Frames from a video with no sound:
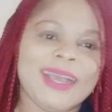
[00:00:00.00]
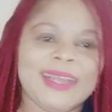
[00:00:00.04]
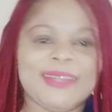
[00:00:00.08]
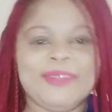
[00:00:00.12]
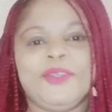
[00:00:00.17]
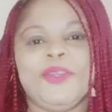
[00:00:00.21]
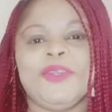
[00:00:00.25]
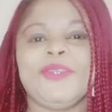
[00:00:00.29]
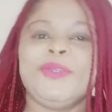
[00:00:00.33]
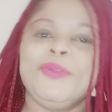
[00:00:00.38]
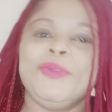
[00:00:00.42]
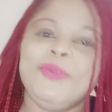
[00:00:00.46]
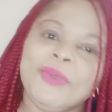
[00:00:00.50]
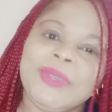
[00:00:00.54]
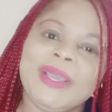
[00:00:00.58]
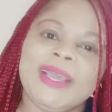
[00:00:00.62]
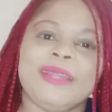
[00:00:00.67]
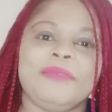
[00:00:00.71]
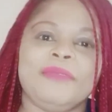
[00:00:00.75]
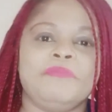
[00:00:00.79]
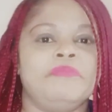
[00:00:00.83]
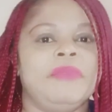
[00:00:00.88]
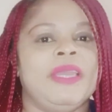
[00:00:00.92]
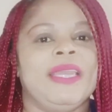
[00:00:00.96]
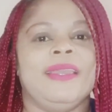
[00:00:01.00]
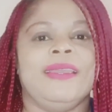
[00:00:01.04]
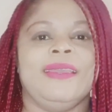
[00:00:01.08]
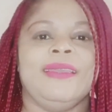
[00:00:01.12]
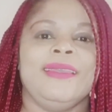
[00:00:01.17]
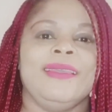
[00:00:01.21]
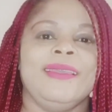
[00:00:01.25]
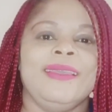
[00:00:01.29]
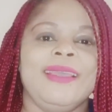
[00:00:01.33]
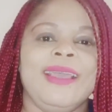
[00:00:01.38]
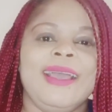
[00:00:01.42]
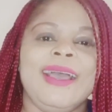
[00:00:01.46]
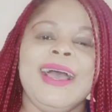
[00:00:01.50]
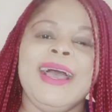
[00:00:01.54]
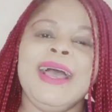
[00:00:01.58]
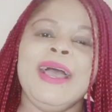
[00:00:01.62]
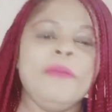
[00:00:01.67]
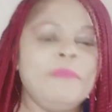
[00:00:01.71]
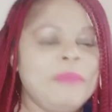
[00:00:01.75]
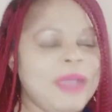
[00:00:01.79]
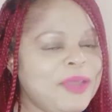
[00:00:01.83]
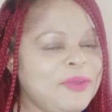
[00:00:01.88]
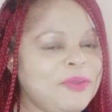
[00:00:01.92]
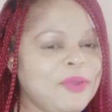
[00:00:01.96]
Just look at me. Am
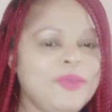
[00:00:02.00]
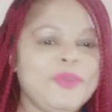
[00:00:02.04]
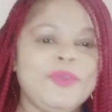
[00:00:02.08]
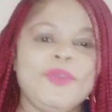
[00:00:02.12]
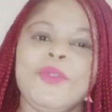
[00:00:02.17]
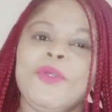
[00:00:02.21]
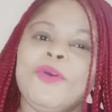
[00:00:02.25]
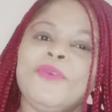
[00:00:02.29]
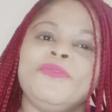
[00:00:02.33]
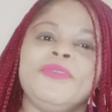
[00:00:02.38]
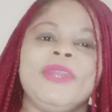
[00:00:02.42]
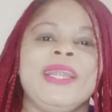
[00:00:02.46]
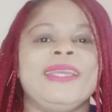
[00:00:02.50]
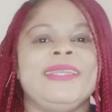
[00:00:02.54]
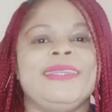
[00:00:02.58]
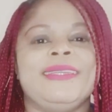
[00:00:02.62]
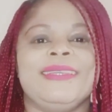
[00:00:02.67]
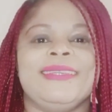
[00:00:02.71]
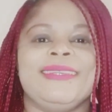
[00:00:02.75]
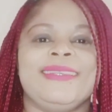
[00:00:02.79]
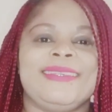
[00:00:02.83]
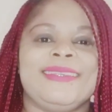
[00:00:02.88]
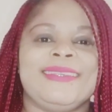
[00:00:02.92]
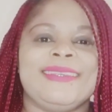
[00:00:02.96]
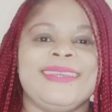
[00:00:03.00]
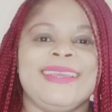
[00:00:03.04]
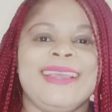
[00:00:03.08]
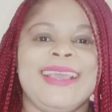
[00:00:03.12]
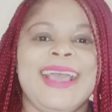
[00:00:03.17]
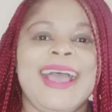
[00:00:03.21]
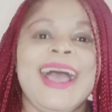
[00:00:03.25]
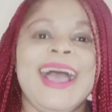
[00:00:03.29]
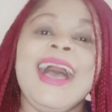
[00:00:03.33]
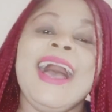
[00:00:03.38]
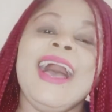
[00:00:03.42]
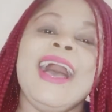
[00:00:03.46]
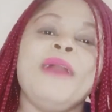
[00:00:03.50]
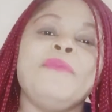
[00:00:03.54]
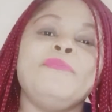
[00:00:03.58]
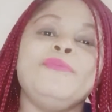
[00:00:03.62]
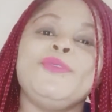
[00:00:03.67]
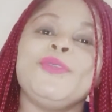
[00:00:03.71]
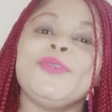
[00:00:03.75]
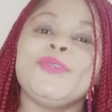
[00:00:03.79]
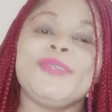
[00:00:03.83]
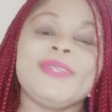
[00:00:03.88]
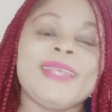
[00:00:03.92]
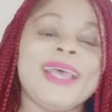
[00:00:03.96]
I not love like this? I'm
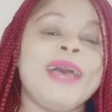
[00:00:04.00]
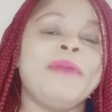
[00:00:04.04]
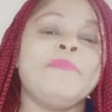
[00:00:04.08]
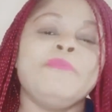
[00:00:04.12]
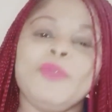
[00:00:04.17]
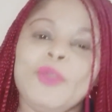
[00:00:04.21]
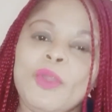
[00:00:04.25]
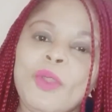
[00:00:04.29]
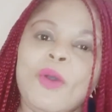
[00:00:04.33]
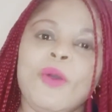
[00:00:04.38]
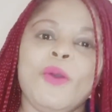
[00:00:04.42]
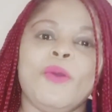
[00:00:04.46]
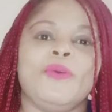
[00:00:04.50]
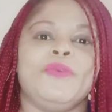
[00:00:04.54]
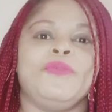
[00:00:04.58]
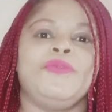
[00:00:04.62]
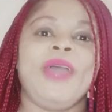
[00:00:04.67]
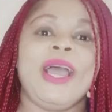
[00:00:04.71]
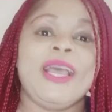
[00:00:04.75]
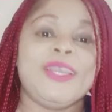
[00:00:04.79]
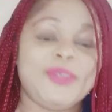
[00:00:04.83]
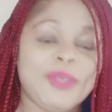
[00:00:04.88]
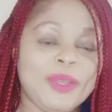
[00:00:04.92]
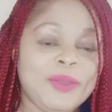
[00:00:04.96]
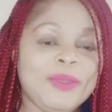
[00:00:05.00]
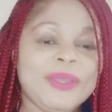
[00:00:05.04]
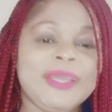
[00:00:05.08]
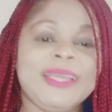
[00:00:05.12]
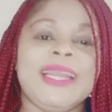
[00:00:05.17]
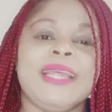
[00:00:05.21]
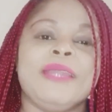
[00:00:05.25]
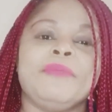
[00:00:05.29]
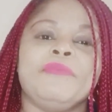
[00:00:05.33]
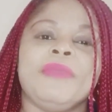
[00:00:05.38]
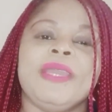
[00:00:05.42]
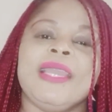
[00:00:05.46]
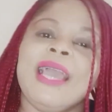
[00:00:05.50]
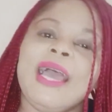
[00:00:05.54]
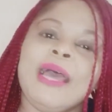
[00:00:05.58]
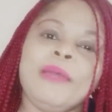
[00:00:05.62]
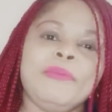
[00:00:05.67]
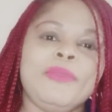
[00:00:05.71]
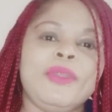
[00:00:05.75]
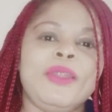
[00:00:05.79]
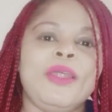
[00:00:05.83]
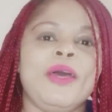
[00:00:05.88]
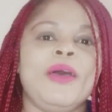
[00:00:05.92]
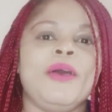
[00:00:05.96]
love. As you're looking at me,
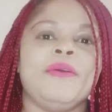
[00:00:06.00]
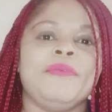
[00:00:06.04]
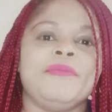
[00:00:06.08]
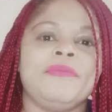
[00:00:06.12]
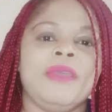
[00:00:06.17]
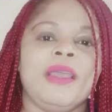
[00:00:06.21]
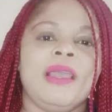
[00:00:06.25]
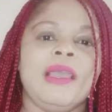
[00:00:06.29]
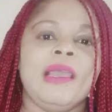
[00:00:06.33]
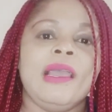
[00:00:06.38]
I'm love.